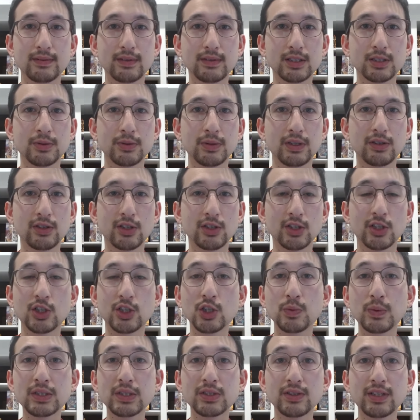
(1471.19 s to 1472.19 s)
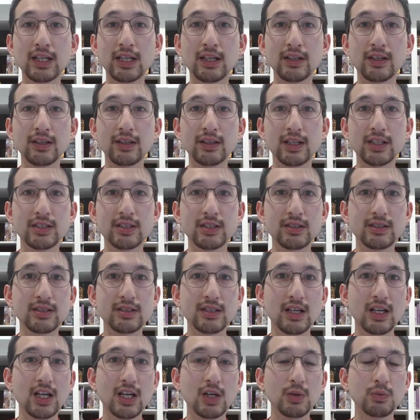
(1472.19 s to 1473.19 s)
So in our good wizard calculations,
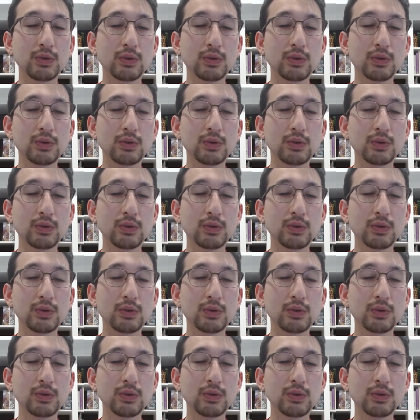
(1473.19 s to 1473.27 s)
we'll